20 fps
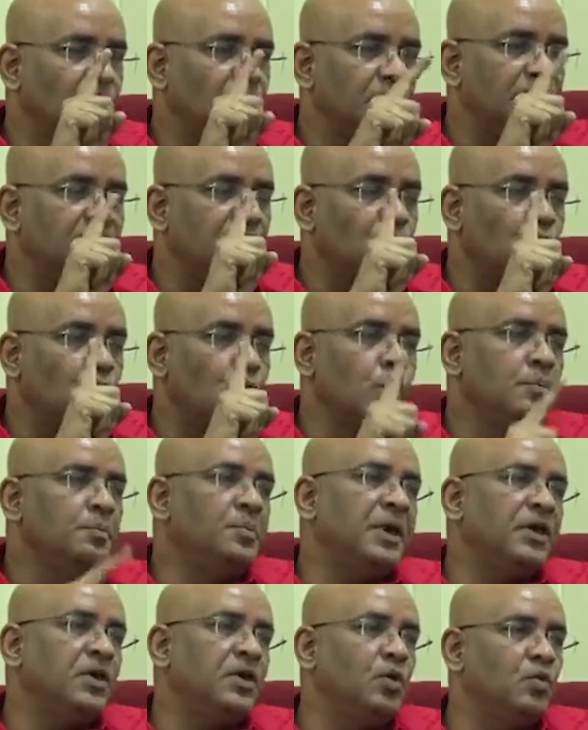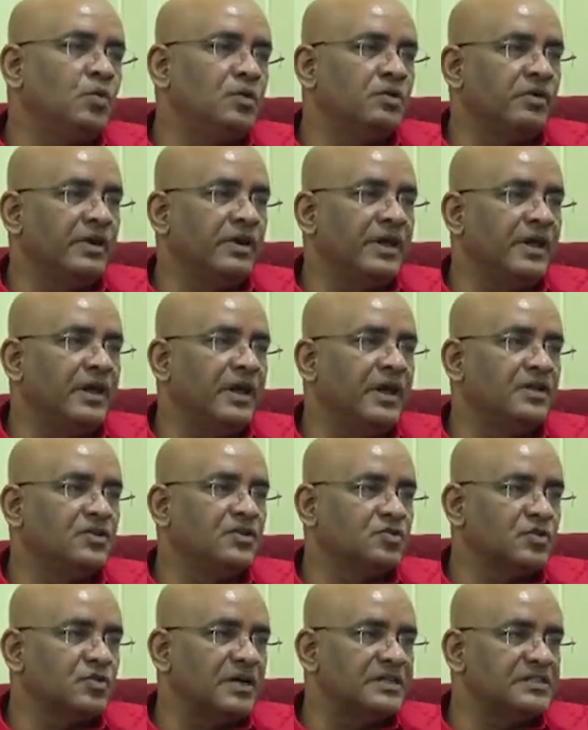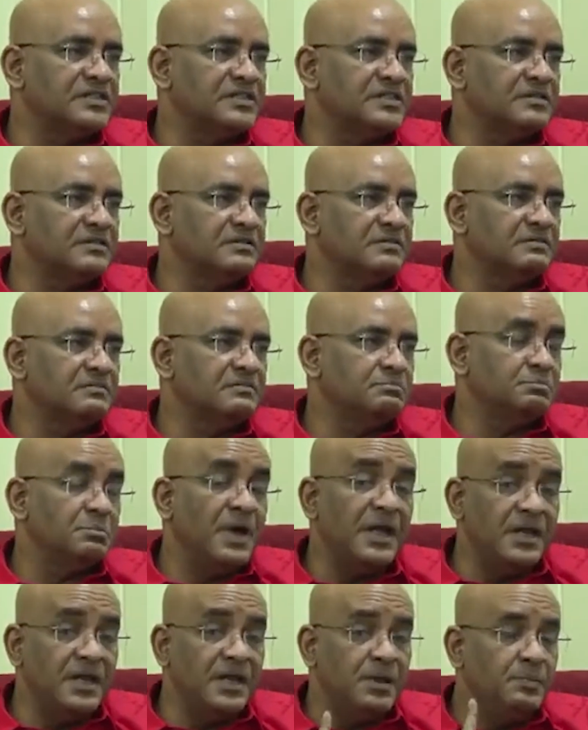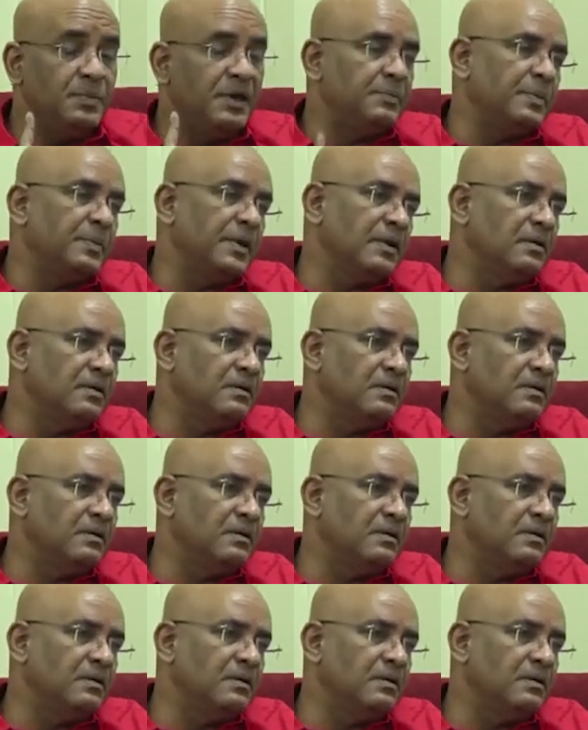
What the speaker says: their own pecuniary interests. Many people.